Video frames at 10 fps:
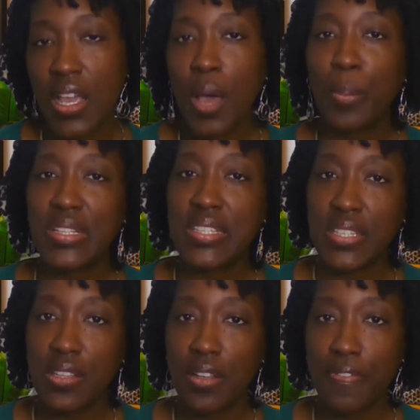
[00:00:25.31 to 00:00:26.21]
but
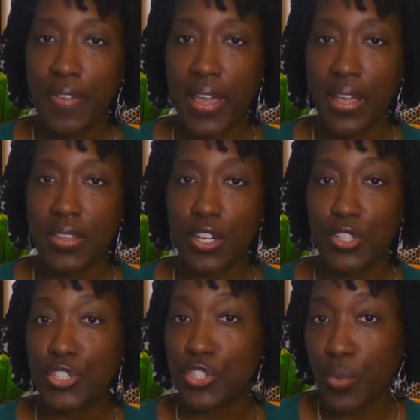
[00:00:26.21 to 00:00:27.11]
still affect their
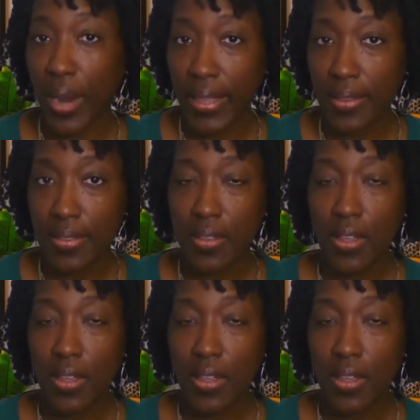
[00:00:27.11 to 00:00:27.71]
strength,